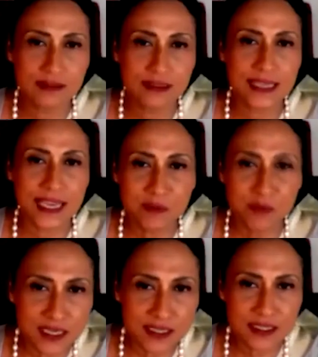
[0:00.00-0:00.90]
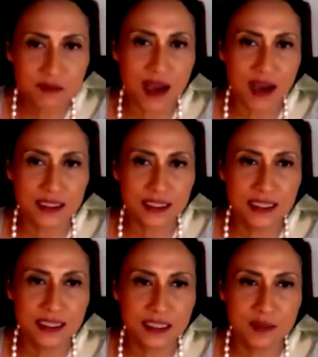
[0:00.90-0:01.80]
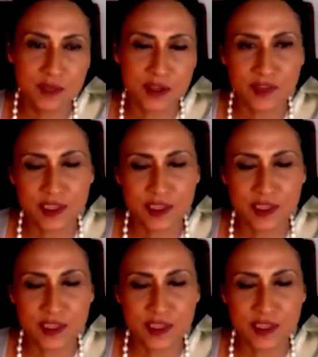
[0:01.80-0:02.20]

segmented marketing in terms of